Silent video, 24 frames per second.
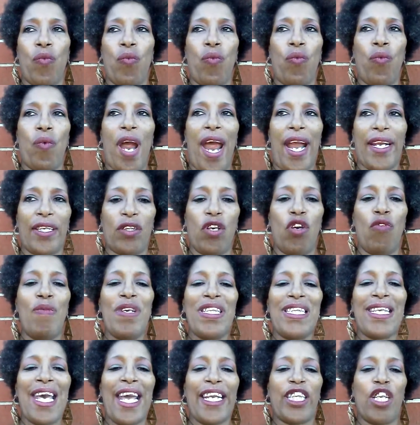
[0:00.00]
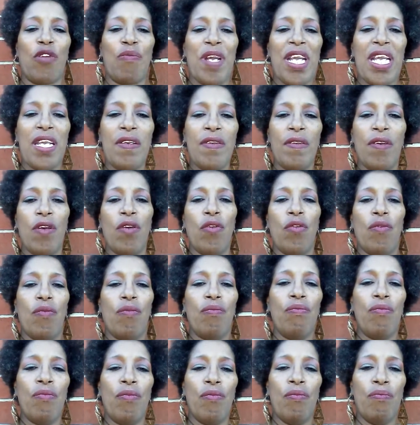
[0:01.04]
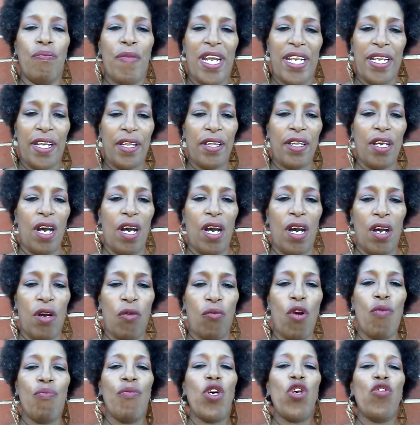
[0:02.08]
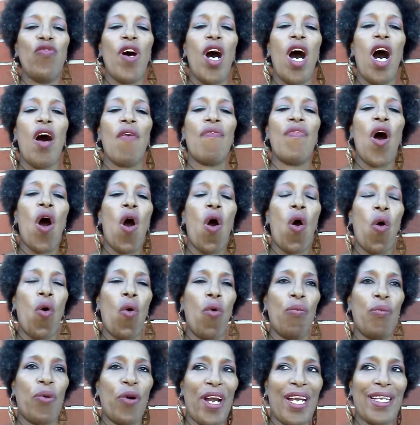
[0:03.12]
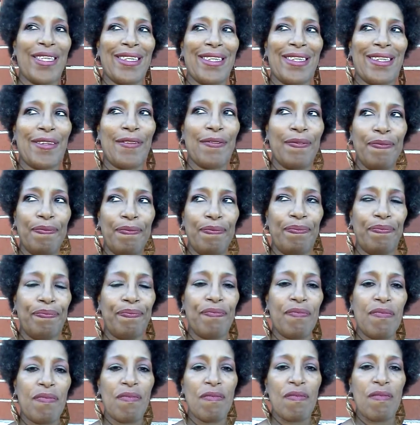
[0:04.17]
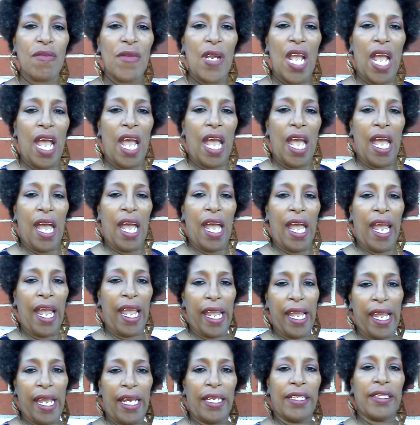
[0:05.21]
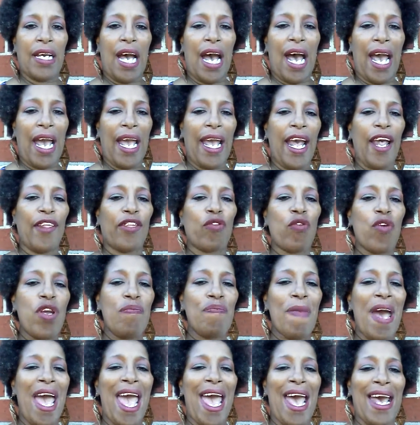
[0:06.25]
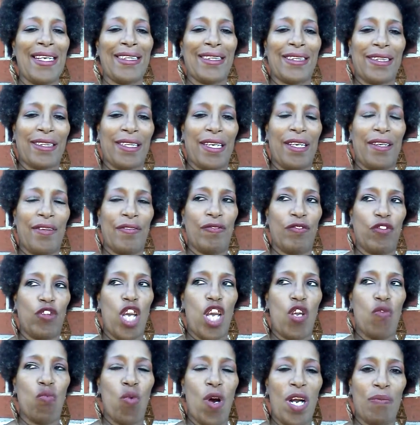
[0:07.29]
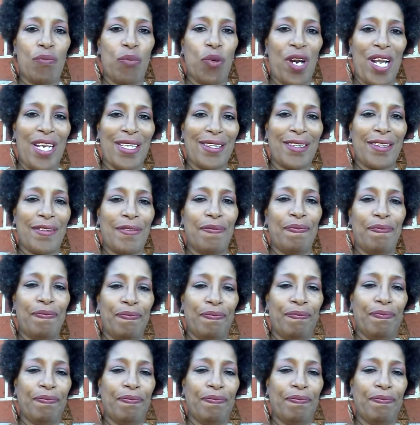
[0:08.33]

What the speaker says: radical mastectomy, meaning the removal of the whole breast. And I had 3 masks in one breast.